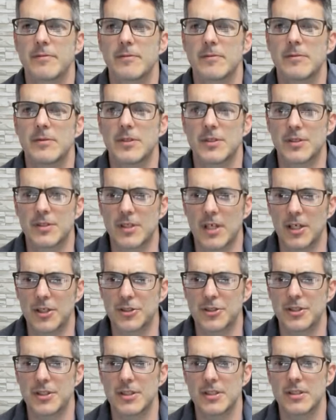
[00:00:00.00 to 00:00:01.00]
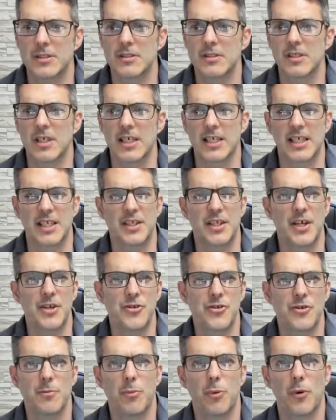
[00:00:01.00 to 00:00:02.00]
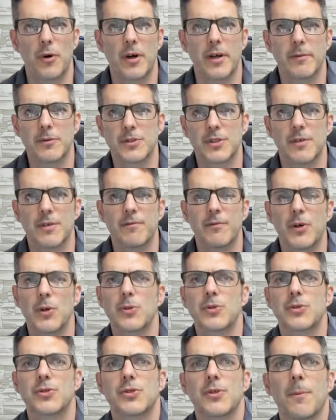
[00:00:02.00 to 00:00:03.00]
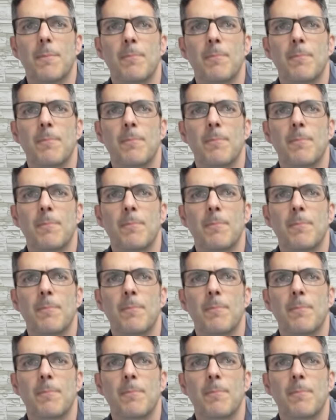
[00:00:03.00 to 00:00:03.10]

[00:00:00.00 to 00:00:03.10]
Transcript: discussion, a contention point for some folks.